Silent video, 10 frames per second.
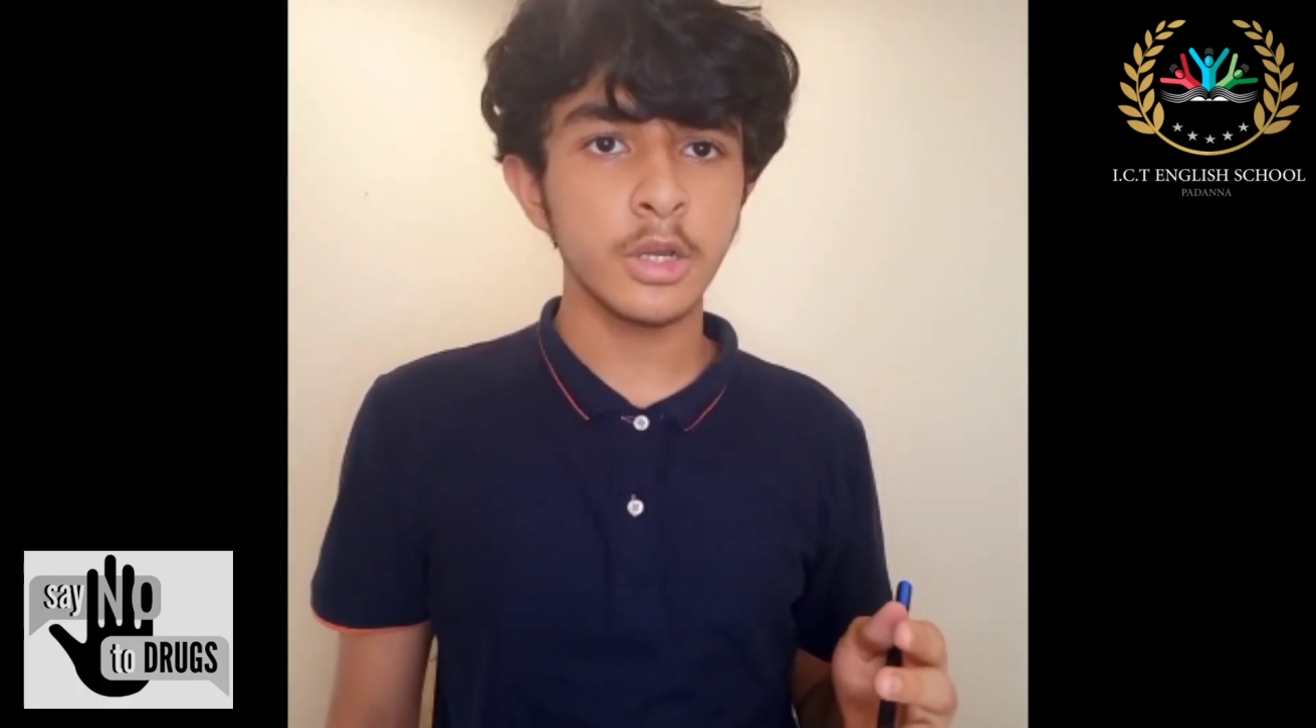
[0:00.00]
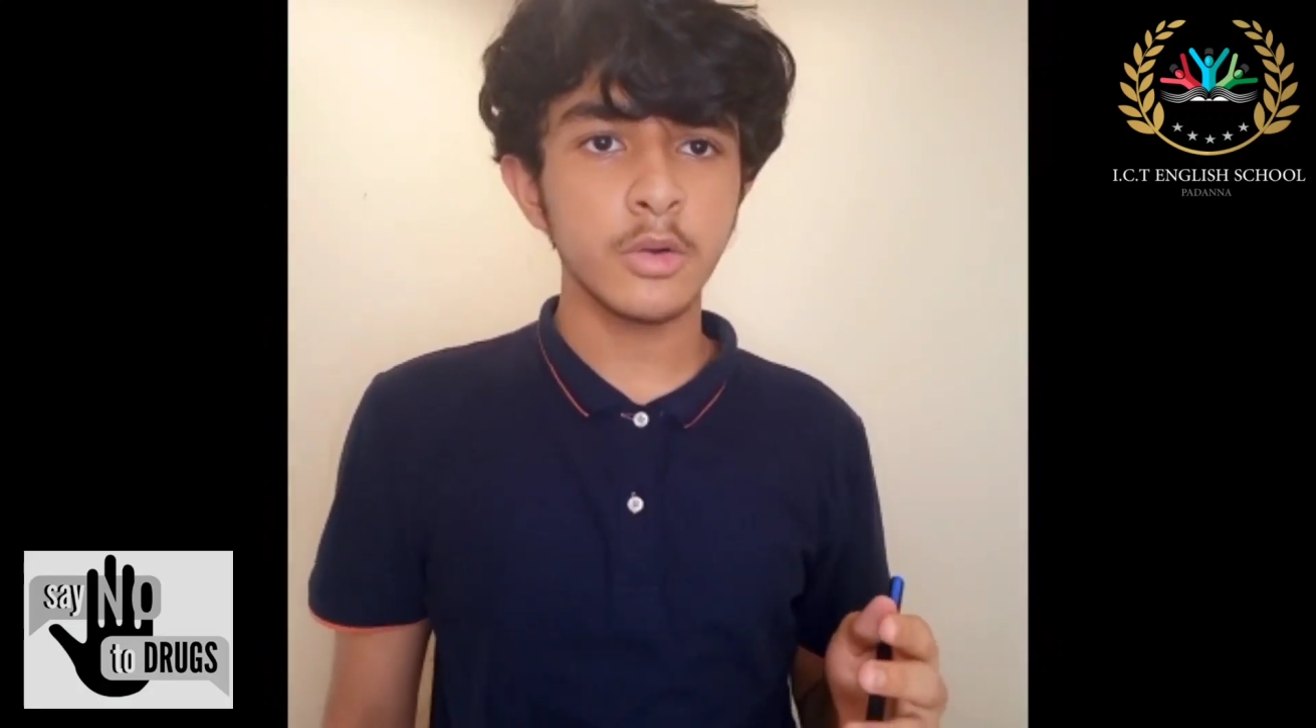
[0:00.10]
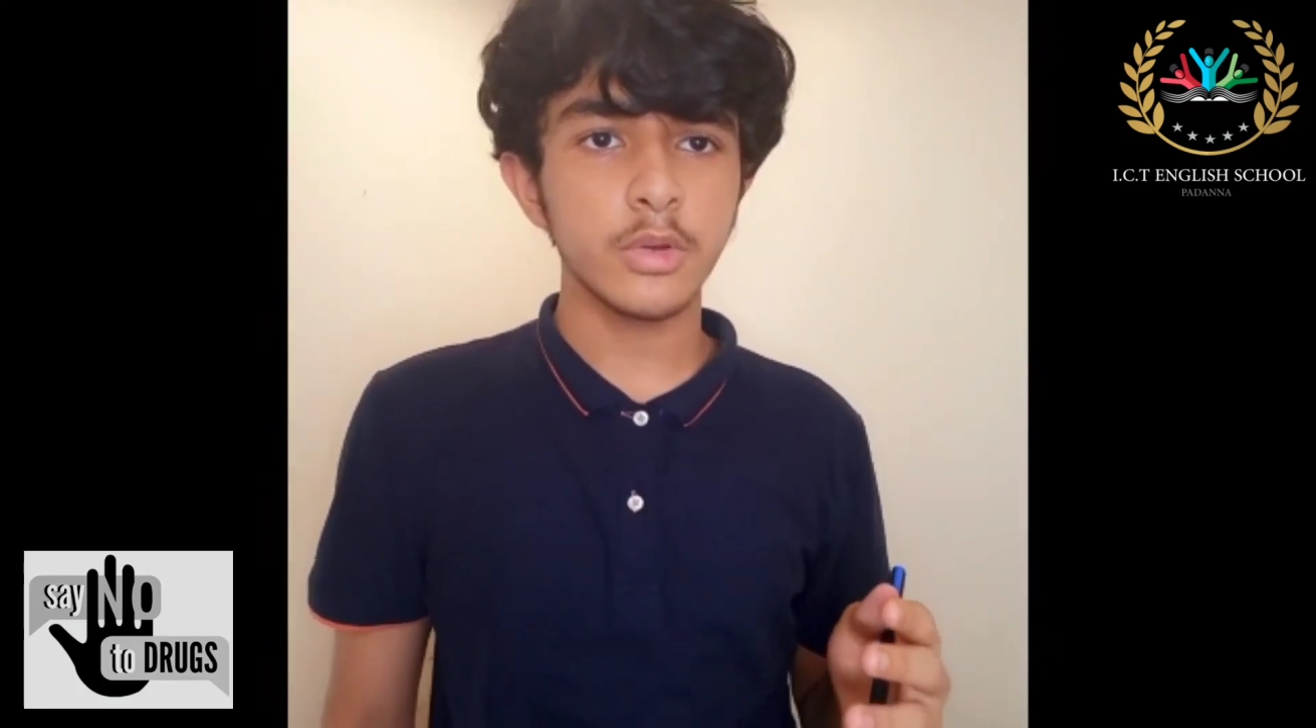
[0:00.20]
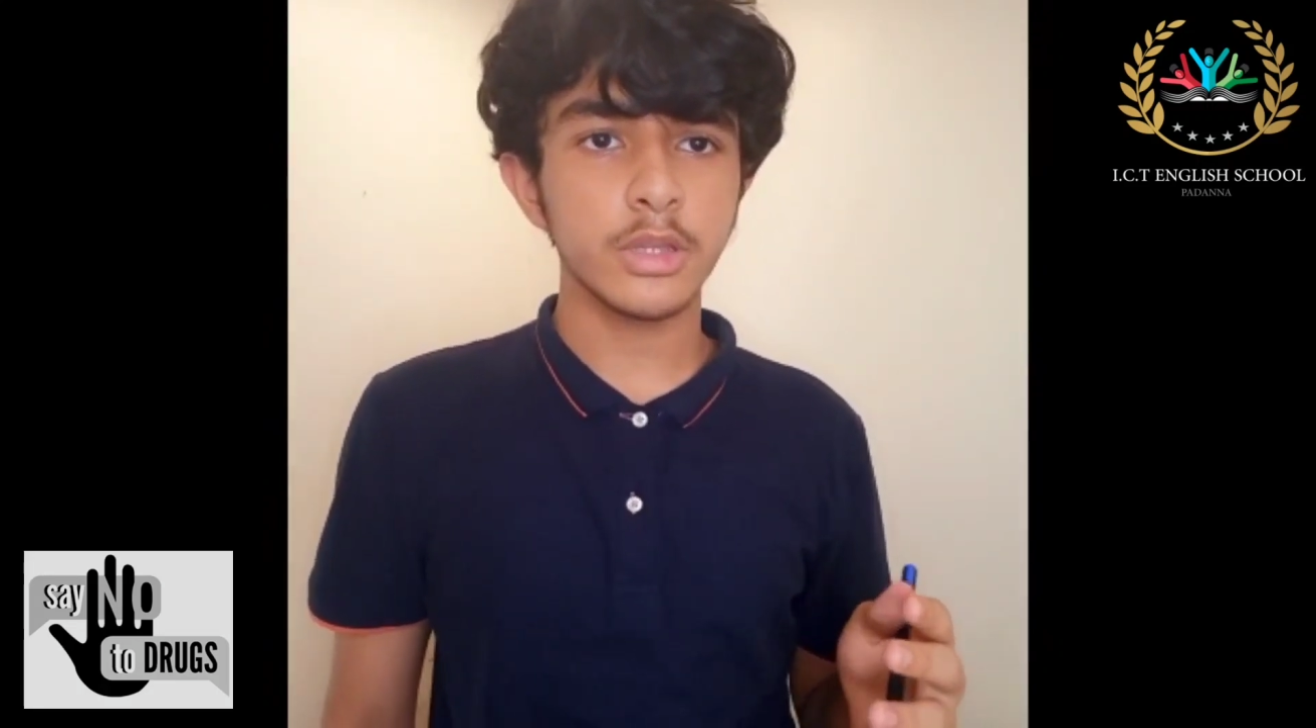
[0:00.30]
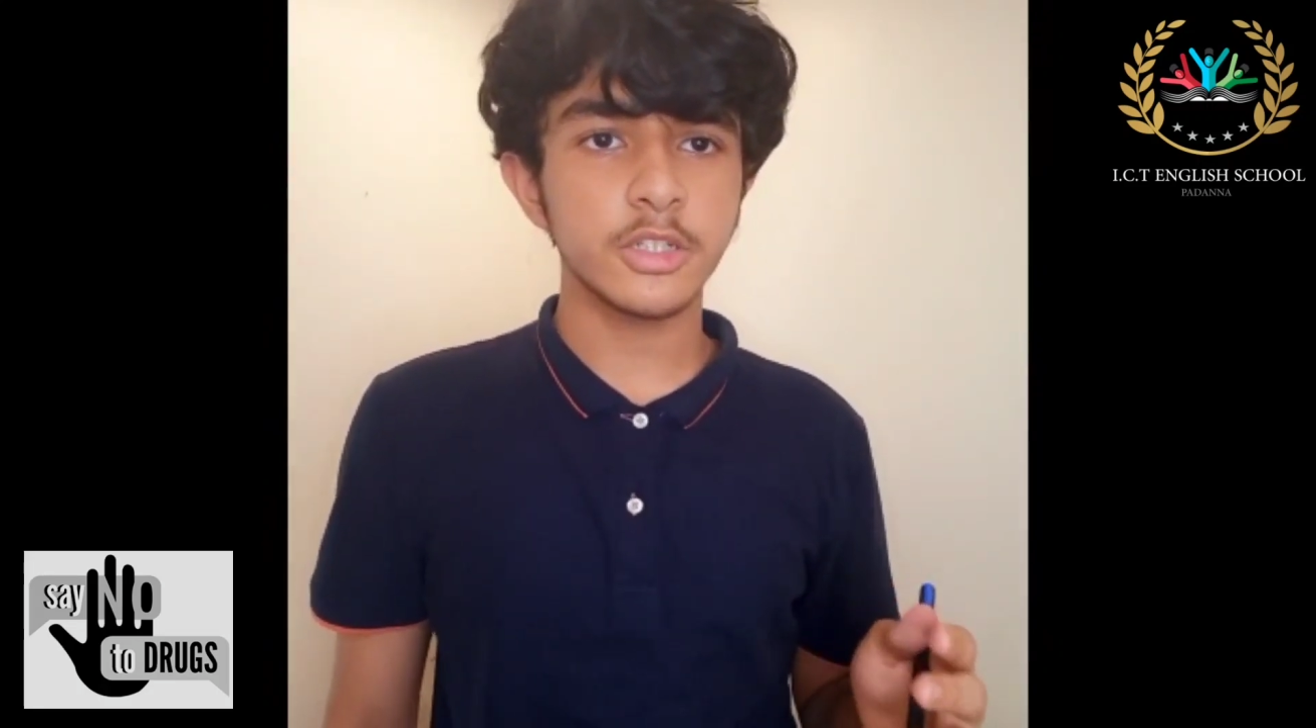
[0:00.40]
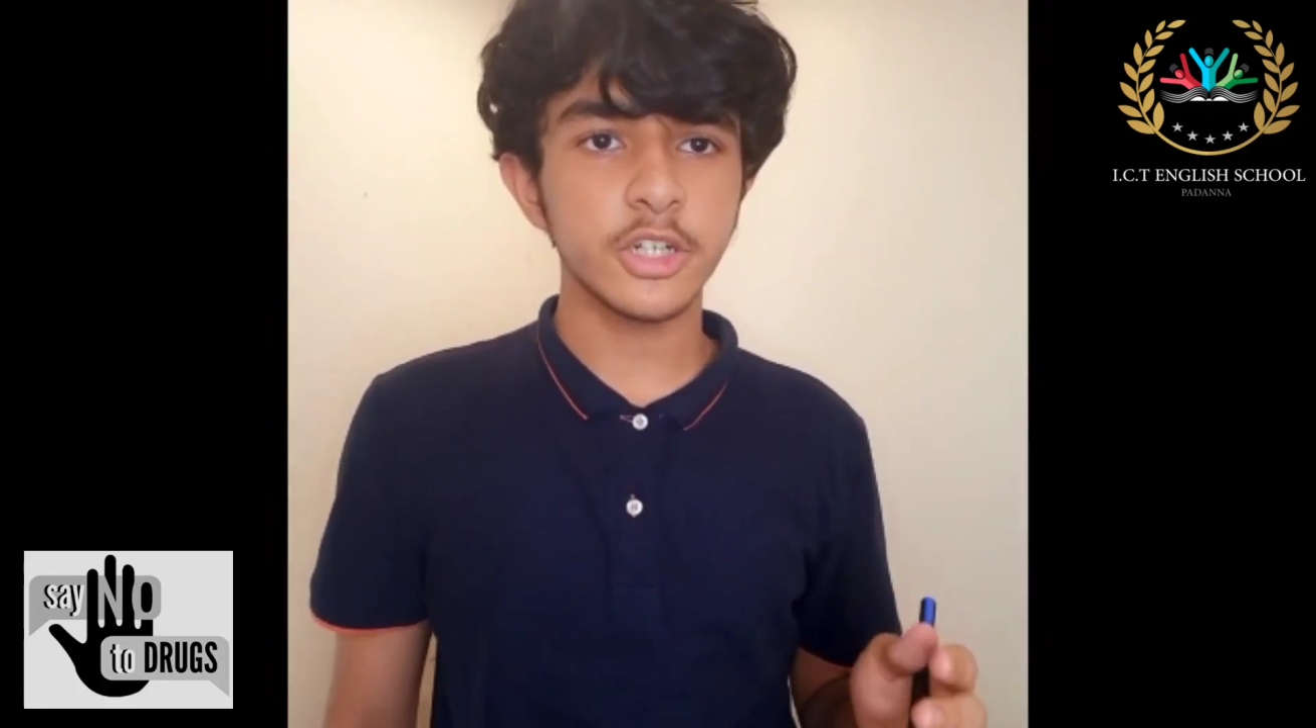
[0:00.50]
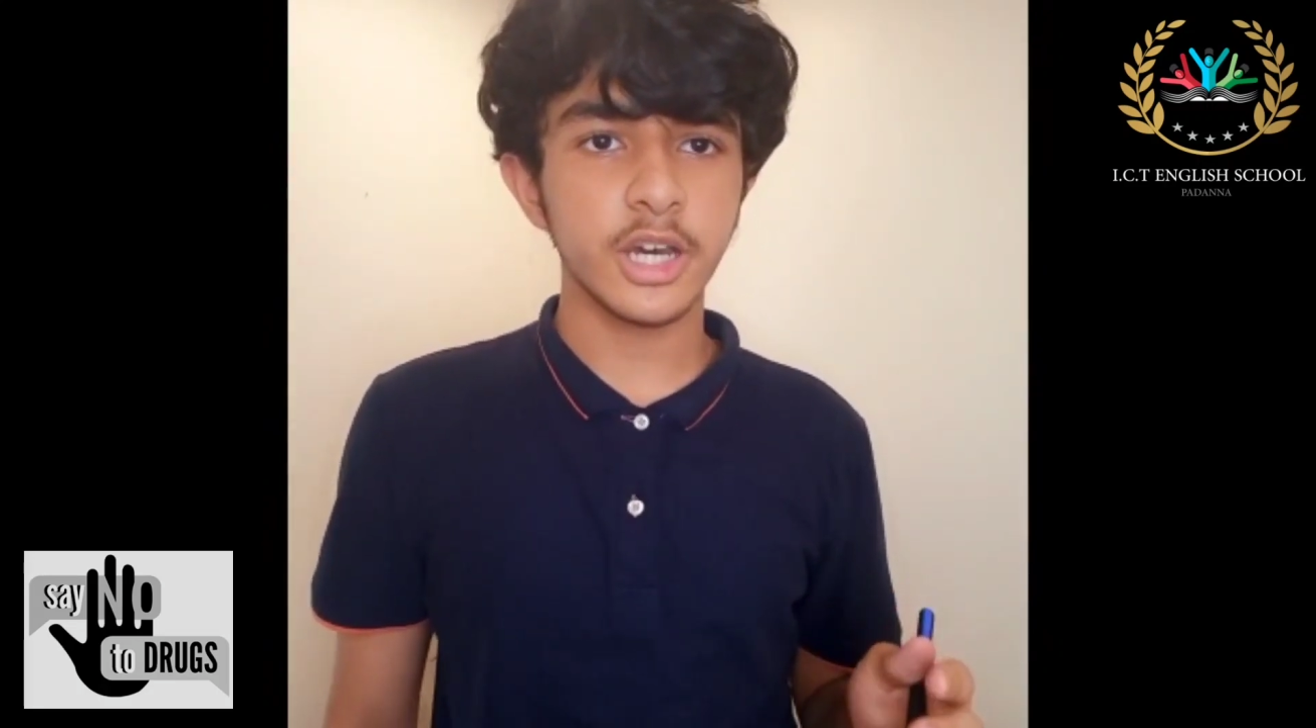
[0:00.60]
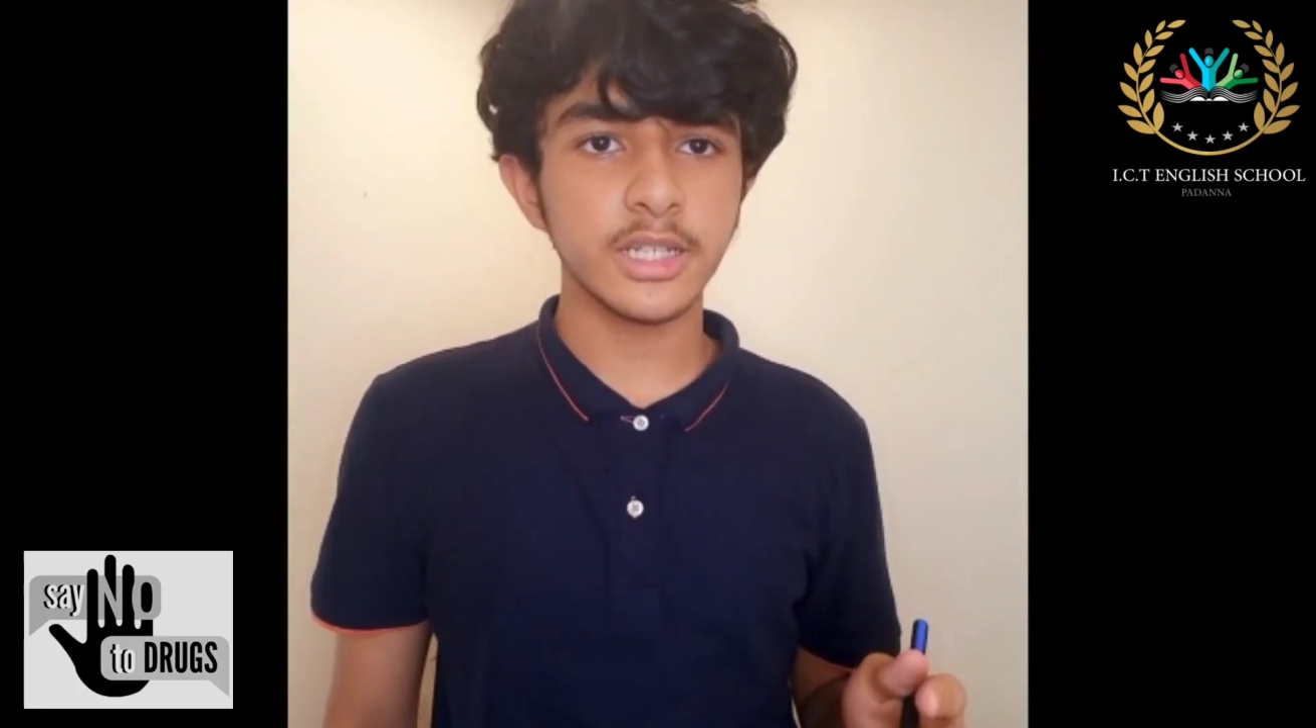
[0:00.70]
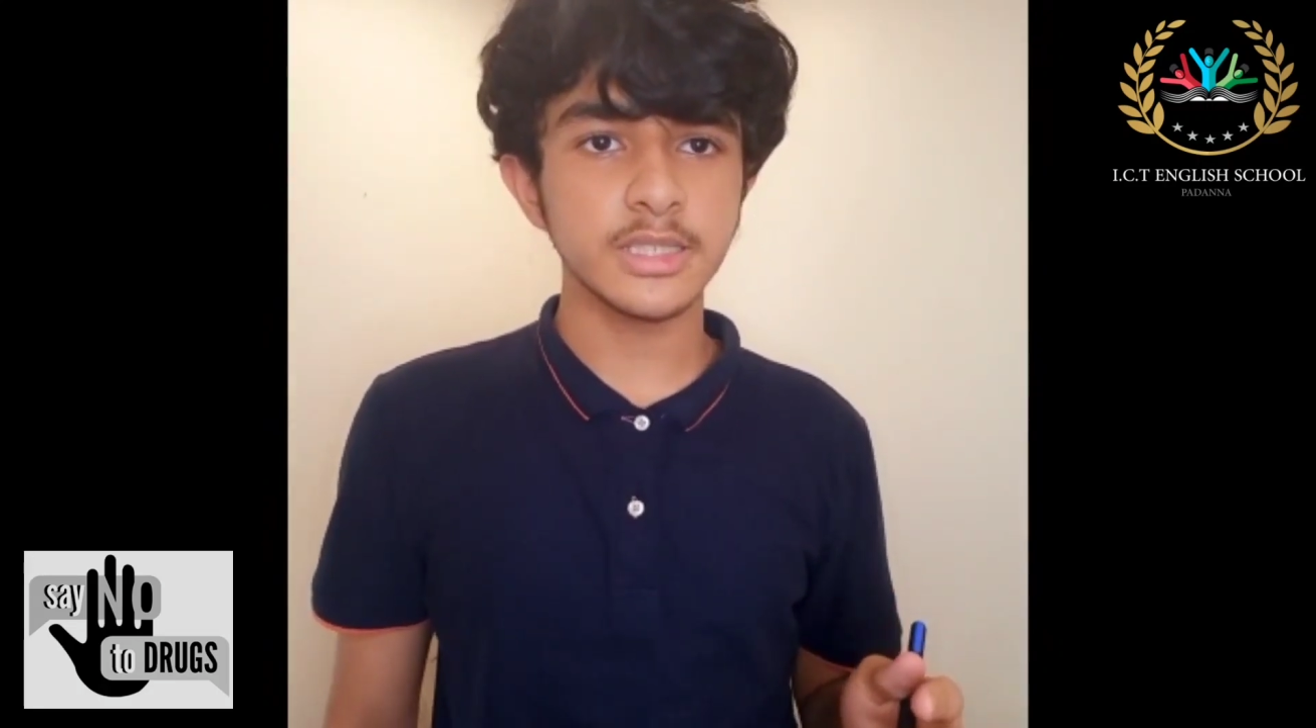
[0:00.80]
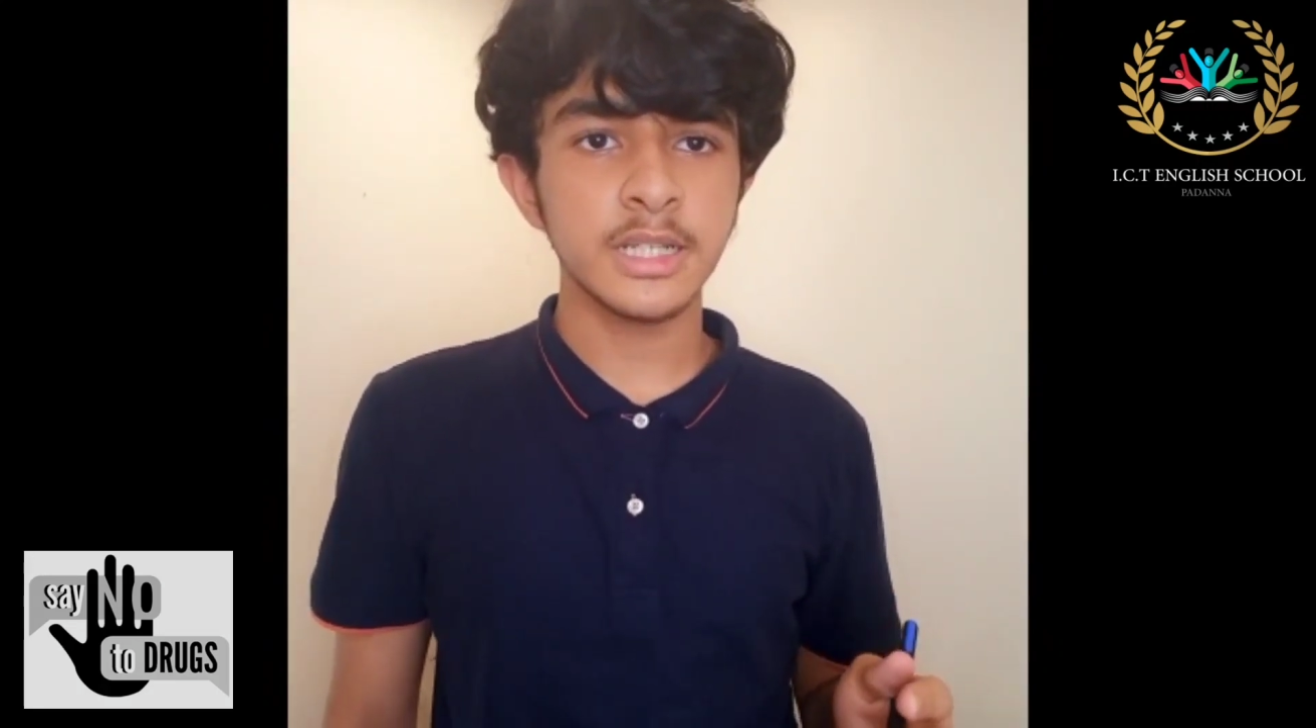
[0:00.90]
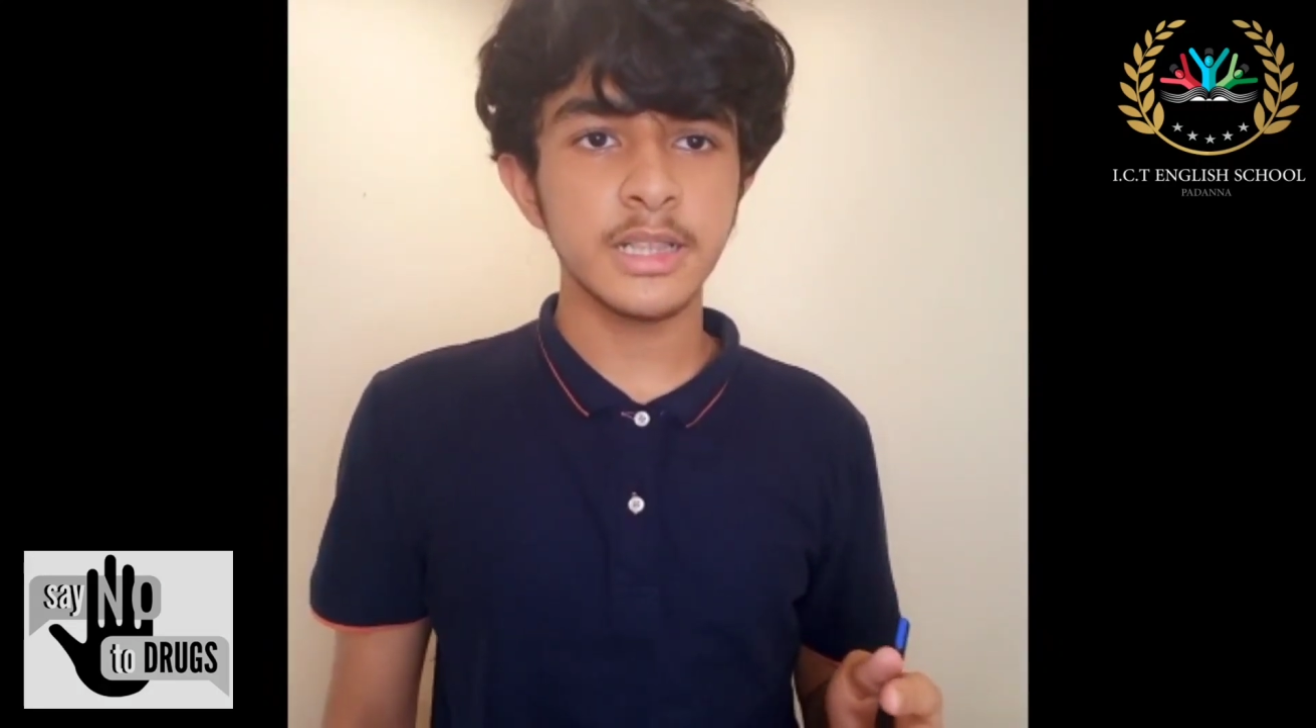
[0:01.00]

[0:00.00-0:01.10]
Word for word: with drugs,